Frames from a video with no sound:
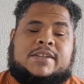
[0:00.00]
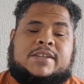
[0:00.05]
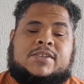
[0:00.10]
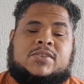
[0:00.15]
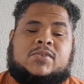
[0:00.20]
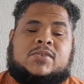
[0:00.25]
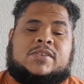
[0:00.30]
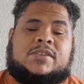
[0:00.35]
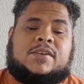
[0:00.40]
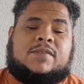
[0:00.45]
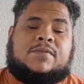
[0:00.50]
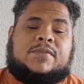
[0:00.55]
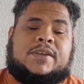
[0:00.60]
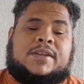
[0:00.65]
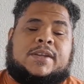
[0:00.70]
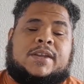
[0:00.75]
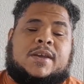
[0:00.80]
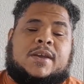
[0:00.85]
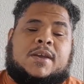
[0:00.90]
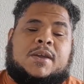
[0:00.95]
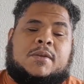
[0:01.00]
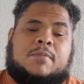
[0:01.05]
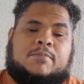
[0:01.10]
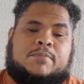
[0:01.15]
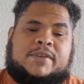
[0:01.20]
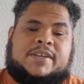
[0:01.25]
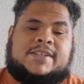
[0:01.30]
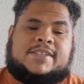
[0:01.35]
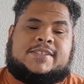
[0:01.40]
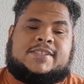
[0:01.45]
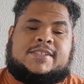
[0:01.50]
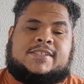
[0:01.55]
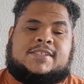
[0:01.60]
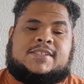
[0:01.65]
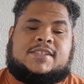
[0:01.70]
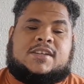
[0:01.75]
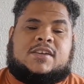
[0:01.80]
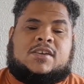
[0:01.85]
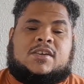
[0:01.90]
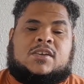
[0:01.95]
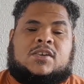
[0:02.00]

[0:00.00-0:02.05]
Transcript: into different pieces.